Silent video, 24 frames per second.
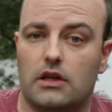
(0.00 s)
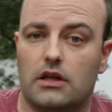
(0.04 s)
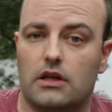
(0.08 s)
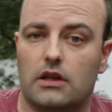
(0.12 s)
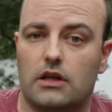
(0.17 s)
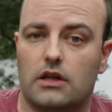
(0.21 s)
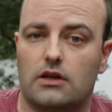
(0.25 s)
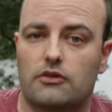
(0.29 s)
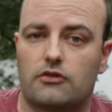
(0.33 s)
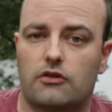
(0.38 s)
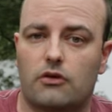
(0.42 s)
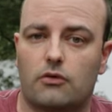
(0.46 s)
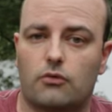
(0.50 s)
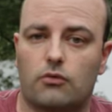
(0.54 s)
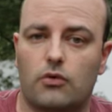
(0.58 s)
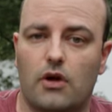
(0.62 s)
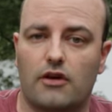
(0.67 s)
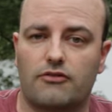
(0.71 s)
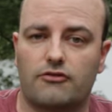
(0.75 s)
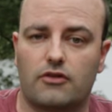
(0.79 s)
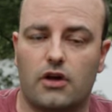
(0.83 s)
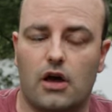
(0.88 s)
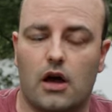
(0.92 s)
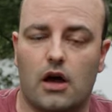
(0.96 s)
at least a
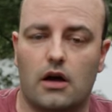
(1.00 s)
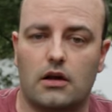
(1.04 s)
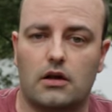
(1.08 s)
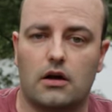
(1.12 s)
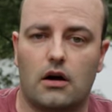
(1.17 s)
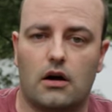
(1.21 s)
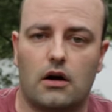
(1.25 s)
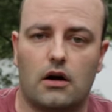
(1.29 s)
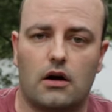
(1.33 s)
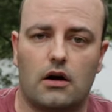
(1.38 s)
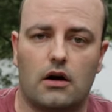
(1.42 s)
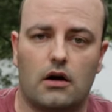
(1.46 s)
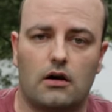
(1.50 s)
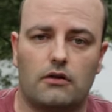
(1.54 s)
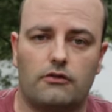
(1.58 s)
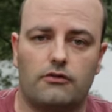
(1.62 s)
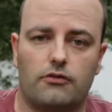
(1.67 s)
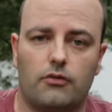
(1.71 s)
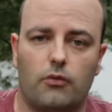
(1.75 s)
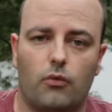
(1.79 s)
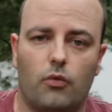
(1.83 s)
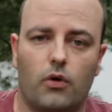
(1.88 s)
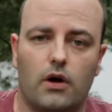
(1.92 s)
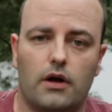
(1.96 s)
rough cut
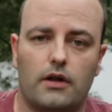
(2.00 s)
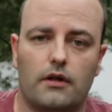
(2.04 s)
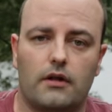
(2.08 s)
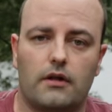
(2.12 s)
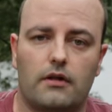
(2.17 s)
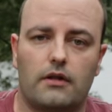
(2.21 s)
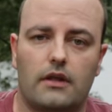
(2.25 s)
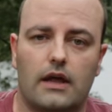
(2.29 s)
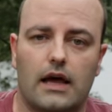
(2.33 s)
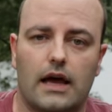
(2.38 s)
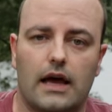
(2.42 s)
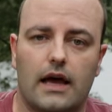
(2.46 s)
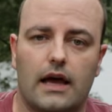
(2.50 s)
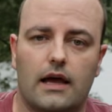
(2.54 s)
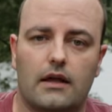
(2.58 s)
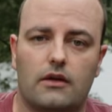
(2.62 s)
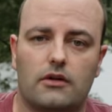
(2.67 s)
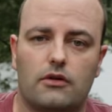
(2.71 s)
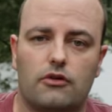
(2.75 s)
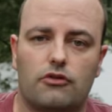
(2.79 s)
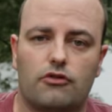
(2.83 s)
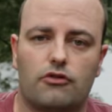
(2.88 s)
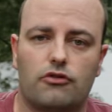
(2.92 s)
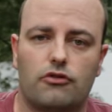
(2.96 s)
of what that
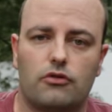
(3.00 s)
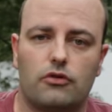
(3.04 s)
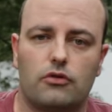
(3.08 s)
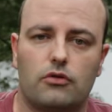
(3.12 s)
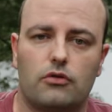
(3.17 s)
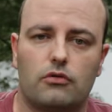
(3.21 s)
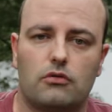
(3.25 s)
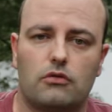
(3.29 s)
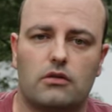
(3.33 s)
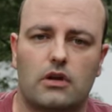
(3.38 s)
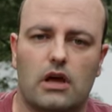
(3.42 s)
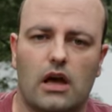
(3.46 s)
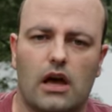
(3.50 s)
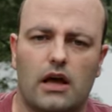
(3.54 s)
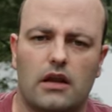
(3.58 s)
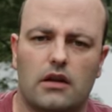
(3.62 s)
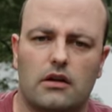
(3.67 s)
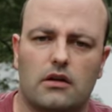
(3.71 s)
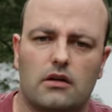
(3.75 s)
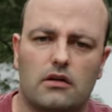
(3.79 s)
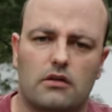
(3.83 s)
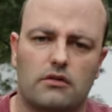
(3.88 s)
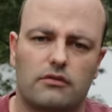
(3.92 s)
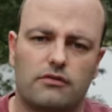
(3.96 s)
shoot
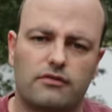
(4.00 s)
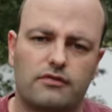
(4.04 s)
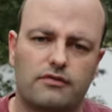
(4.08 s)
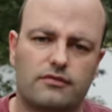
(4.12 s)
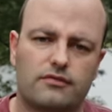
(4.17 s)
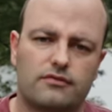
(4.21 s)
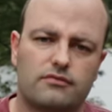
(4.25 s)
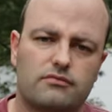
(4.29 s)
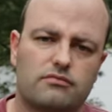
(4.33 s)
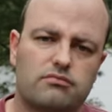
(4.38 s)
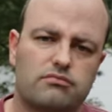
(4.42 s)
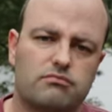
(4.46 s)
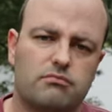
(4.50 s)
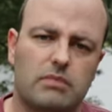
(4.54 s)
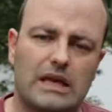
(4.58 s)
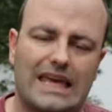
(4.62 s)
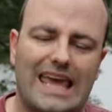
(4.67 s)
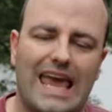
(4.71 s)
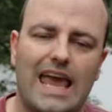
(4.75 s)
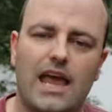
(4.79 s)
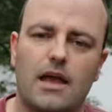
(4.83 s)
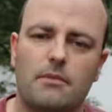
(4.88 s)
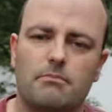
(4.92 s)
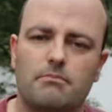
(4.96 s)
kind of
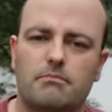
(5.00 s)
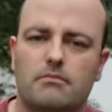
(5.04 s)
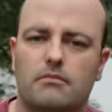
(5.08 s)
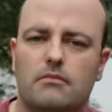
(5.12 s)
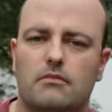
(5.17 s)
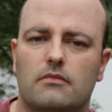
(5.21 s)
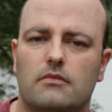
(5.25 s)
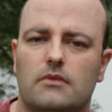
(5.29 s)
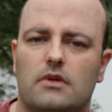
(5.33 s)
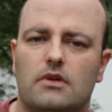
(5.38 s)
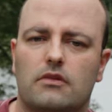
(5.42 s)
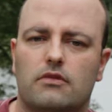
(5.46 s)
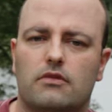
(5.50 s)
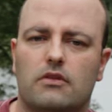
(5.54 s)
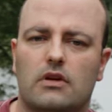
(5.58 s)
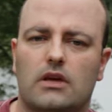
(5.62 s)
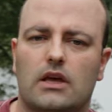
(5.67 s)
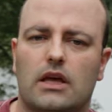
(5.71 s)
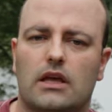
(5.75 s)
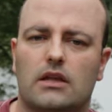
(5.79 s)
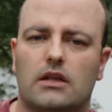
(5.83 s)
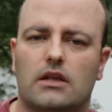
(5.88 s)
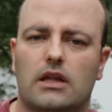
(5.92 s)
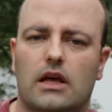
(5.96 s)
became. Just to
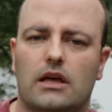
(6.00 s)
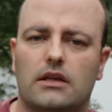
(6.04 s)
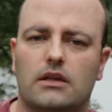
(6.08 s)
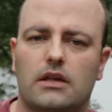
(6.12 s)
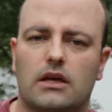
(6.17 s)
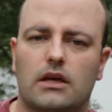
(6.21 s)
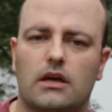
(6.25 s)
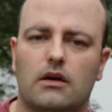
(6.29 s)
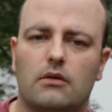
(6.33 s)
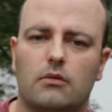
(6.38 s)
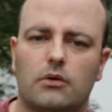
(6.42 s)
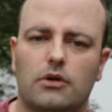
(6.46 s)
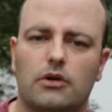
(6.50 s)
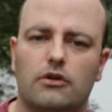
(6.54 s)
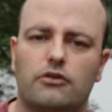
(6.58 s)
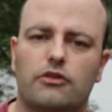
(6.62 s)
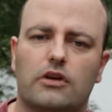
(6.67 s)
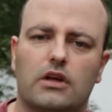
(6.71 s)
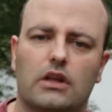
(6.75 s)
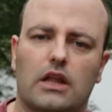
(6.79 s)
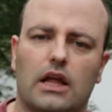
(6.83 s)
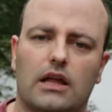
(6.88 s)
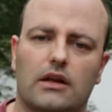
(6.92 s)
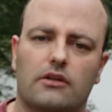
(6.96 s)
get an idea, we're
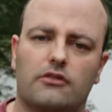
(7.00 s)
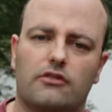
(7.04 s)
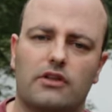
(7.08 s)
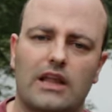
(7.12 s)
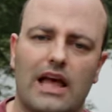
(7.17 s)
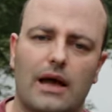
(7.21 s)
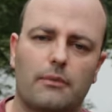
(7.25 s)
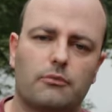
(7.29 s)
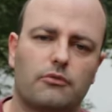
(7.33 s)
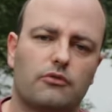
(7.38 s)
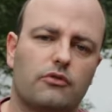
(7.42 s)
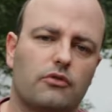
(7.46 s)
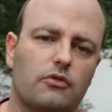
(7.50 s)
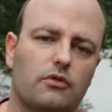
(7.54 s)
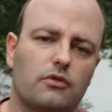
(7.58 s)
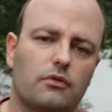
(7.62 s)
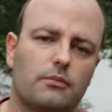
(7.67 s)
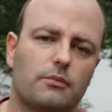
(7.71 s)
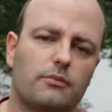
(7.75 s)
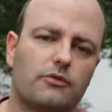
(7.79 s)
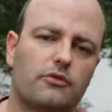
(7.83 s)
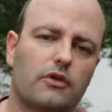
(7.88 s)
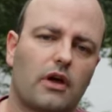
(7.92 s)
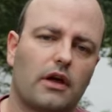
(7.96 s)
using a lot of snap
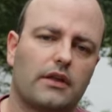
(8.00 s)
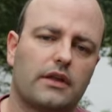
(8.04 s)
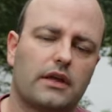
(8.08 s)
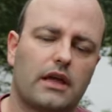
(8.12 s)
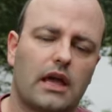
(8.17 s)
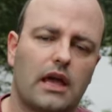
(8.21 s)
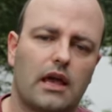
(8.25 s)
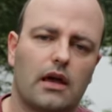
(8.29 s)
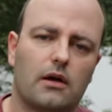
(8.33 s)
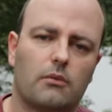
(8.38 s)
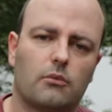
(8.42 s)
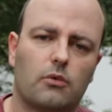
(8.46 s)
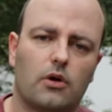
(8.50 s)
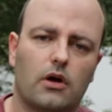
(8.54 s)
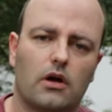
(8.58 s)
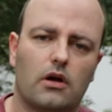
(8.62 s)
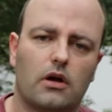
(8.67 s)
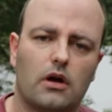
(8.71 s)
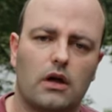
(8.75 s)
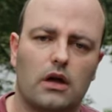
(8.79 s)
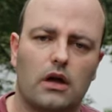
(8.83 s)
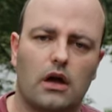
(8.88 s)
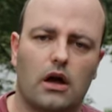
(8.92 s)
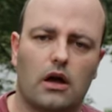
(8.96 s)
zooms on the camera,
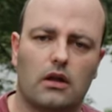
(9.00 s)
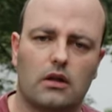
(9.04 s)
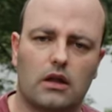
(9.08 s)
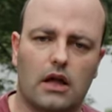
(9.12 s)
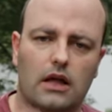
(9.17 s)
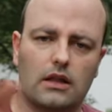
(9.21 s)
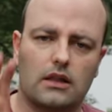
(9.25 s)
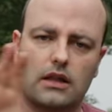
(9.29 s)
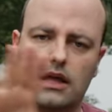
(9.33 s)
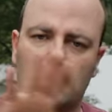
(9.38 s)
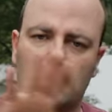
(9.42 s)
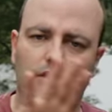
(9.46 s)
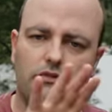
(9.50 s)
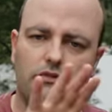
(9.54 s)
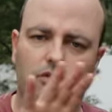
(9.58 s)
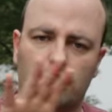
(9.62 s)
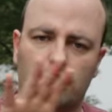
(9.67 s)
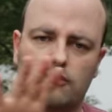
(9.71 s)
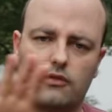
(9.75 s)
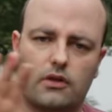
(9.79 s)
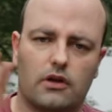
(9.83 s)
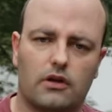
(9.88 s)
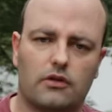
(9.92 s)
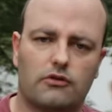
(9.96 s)
a lot less
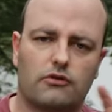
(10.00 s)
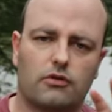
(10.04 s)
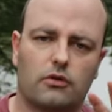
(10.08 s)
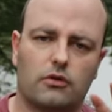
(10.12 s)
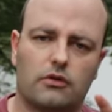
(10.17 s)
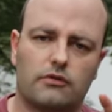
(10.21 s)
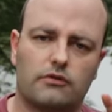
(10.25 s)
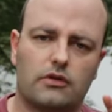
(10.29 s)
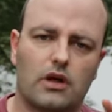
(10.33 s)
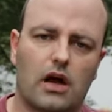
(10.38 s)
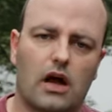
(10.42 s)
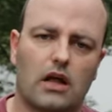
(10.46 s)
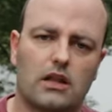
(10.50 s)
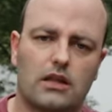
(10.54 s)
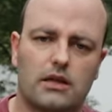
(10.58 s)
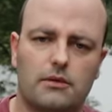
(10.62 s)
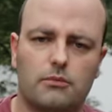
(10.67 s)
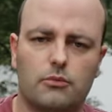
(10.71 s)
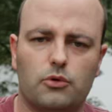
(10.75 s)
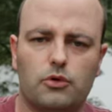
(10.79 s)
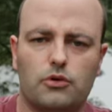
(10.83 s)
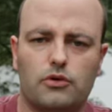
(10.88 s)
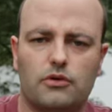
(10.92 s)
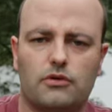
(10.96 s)
of the sort of dolly
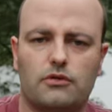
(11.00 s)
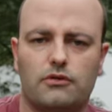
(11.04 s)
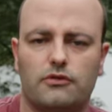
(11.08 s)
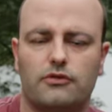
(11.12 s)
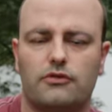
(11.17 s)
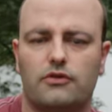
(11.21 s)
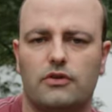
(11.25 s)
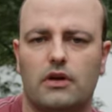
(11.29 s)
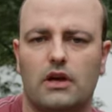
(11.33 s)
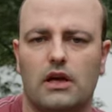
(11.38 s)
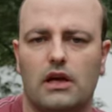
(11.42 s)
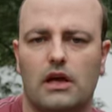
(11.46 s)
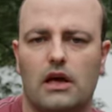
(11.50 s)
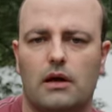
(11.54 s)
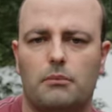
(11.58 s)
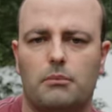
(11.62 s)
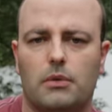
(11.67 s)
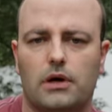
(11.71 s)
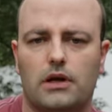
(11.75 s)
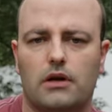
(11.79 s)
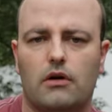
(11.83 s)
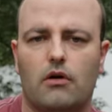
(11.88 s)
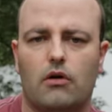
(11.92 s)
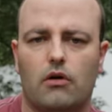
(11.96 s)
moves,
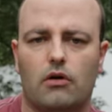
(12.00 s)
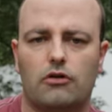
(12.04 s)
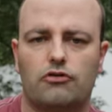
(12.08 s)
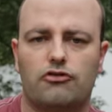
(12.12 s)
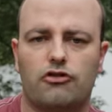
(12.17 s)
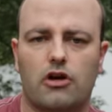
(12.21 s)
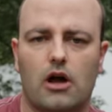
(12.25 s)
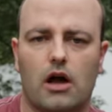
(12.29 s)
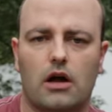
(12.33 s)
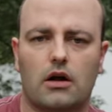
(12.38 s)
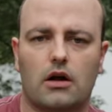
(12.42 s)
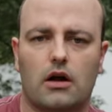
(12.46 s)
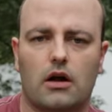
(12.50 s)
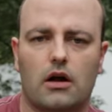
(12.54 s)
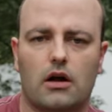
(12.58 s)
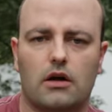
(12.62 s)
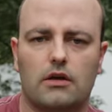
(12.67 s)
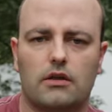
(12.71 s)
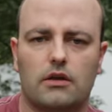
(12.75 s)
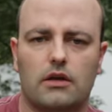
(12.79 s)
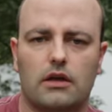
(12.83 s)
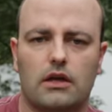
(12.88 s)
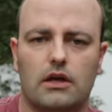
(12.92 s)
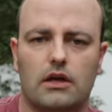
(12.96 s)
but all shot
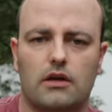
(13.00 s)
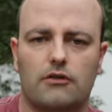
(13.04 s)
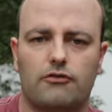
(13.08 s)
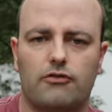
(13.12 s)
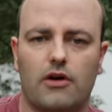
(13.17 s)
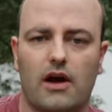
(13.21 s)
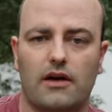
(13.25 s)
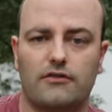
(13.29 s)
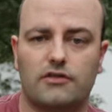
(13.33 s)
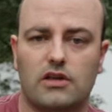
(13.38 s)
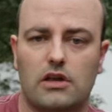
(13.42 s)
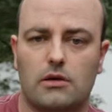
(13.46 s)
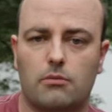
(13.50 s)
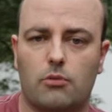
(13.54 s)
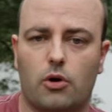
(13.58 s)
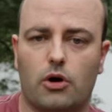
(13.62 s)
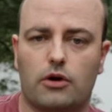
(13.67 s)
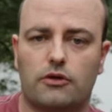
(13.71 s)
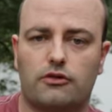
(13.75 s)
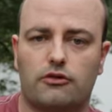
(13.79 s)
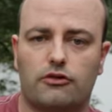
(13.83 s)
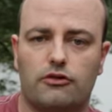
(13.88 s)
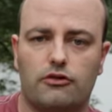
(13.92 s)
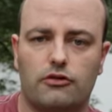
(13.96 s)
on the 5D Mark
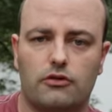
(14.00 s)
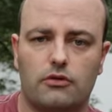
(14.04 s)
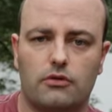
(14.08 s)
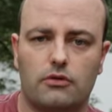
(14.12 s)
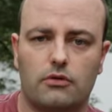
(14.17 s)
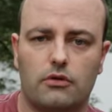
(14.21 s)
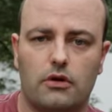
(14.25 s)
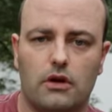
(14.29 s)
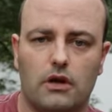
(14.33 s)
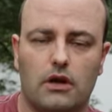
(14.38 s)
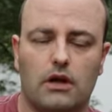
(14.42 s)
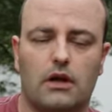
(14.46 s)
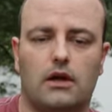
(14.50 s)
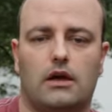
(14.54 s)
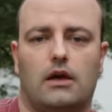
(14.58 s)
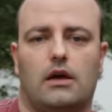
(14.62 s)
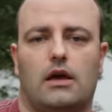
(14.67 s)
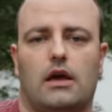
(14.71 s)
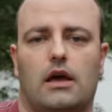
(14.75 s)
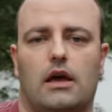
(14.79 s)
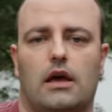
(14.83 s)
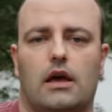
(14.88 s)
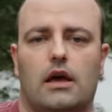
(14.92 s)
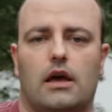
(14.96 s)
II.
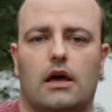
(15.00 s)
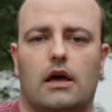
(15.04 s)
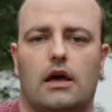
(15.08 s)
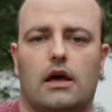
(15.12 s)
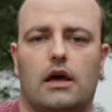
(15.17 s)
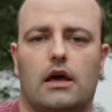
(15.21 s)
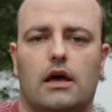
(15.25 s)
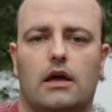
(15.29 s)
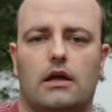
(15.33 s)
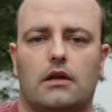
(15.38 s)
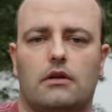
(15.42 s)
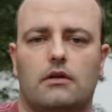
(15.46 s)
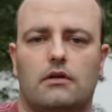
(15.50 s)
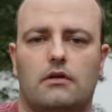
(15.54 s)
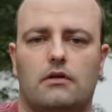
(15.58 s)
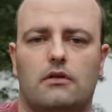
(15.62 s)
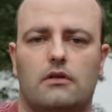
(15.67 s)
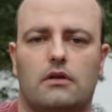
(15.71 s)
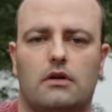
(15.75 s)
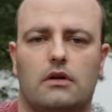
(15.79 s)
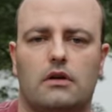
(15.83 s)
And